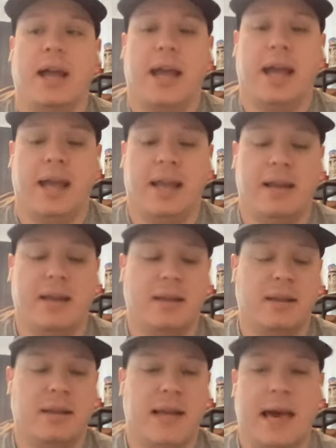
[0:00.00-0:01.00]
and
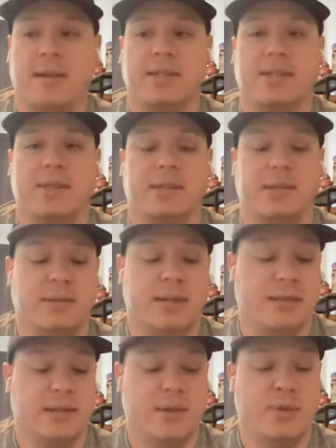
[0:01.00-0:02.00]
Dallas
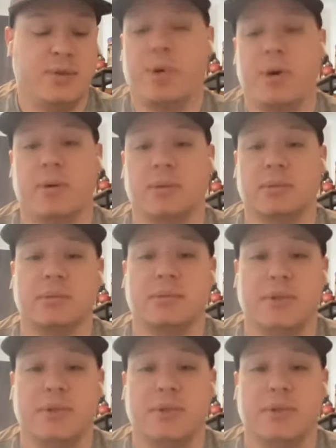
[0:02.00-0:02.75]
is no small